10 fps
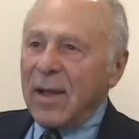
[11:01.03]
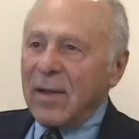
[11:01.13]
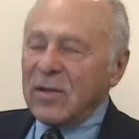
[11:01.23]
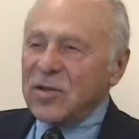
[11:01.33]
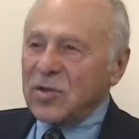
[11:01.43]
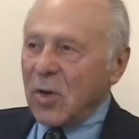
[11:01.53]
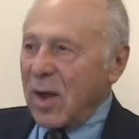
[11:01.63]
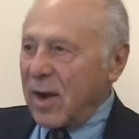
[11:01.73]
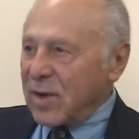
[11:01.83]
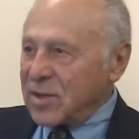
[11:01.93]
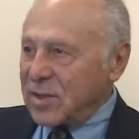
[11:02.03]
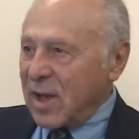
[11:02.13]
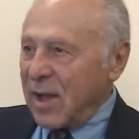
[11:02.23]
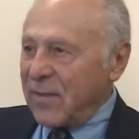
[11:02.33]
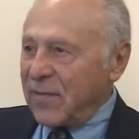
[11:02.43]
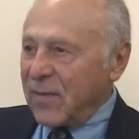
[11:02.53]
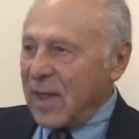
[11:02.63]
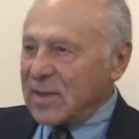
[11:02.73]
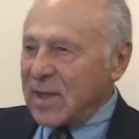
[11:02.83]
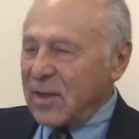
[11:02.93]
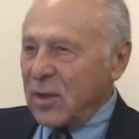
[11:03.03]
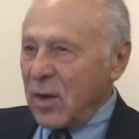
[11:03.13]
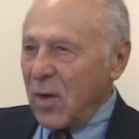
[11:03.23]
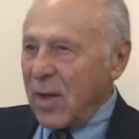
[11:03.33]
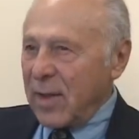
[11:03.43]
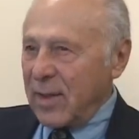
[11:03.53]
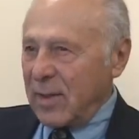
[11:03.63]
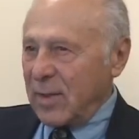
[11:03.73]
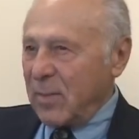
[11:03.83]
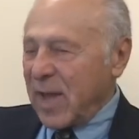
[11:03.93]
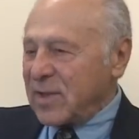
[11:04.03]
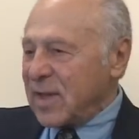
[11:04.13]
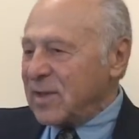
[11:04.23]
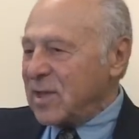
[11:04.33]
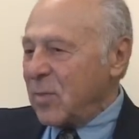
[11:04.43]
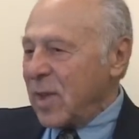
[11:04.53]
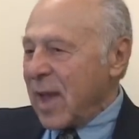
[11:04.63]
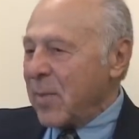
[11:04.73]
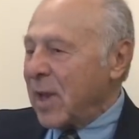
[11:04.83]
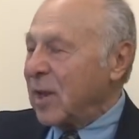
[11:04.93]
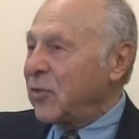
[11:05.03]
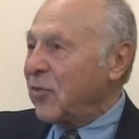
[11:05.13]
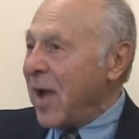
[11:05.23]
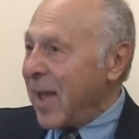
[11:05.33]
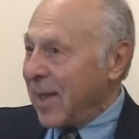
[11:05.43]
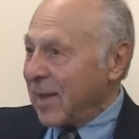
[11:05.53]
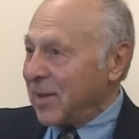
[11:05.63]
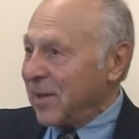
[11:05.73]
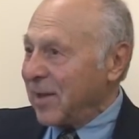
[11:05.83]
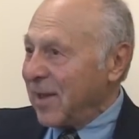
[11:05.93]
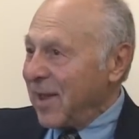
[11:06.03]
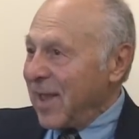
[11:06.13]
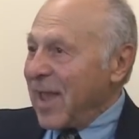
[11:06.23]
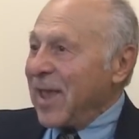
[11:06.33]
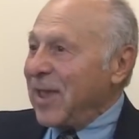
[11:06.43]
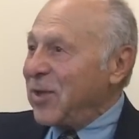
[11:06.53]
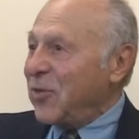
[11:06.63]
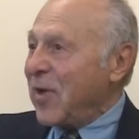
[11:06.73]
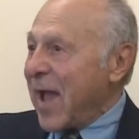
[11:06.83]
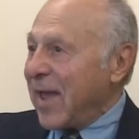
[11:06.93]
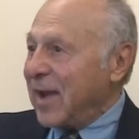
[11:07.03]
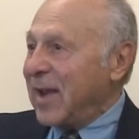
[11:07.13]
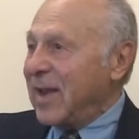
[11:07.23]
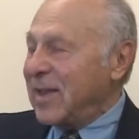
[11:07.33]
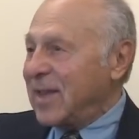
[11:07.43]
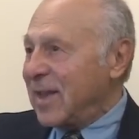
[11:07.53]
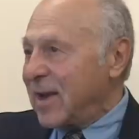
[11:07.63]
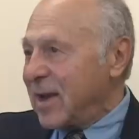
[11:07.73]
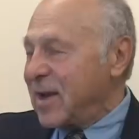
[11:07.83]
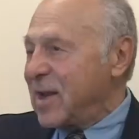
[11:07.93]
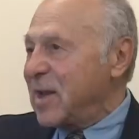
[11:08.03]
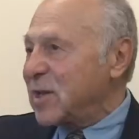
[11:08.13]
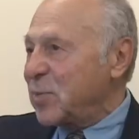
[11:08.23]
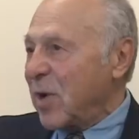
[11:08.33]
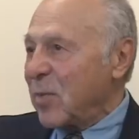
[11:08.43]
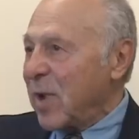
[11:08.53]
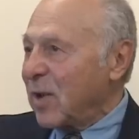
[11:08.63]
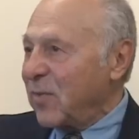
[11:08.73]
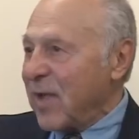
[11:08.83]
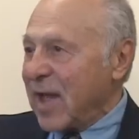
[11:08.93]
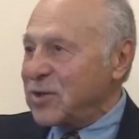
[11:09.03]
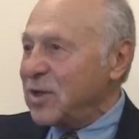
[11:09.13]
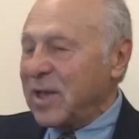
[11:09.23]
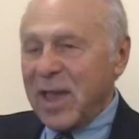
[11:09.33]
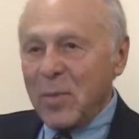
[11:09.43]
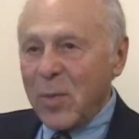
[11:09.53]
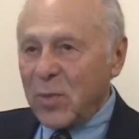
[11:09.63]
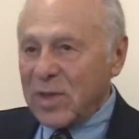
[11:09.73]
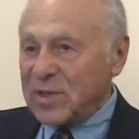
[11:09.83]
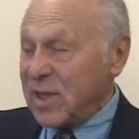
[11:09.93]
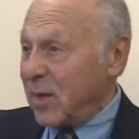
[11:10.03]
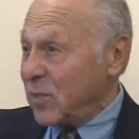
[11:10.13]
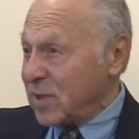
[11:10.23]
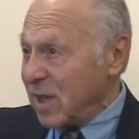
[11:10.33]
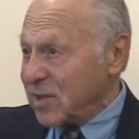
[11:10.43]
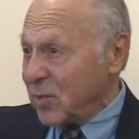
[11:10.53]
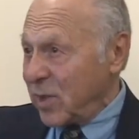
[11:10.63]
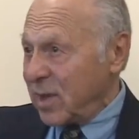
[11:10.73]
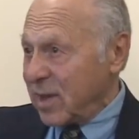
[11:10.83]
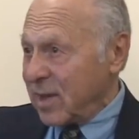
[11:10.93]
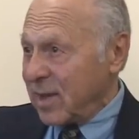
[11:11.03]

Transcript: saw our stuff and said, you know, it makes sense to me, I'm going to try it. Mm-hmm. He tried it, and he did it in an experimental fashion and came up with the same results we did.